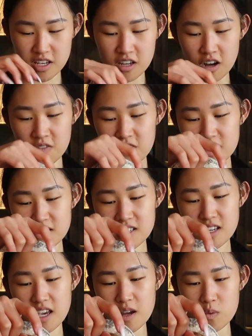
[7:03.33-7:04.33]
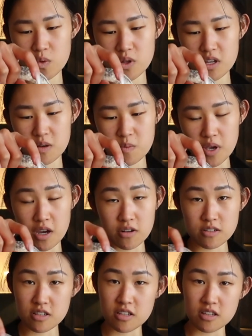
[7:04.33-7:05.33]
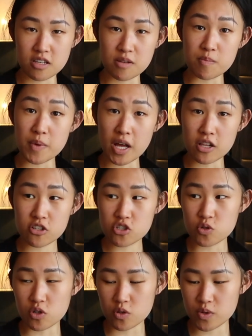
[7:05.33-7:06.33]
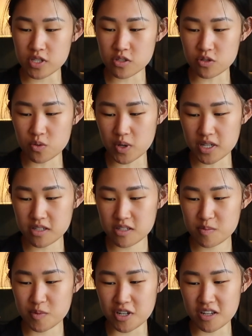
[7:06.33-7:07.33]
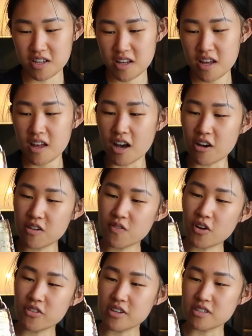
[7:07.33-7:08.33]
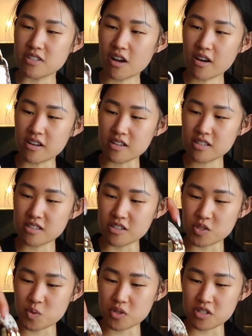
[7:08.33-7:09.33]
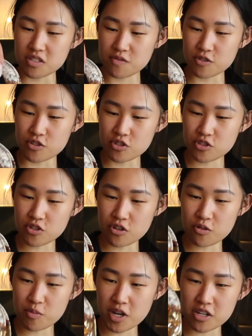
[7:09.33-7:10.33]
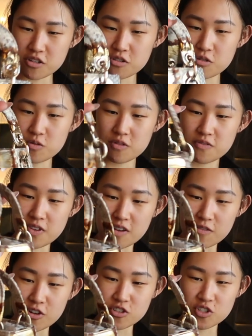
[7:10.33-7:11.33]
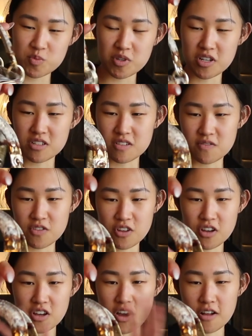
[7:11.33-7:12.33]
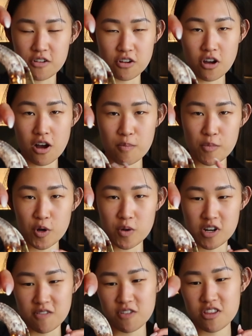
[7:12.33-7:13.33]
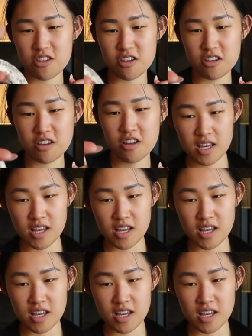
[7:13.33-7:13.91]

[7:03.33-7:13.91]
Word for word: It obviously can't really compare to the embellished or crystal ones, but out of all the exotics, this one is for sure my new favorite just because of the color combo and everything.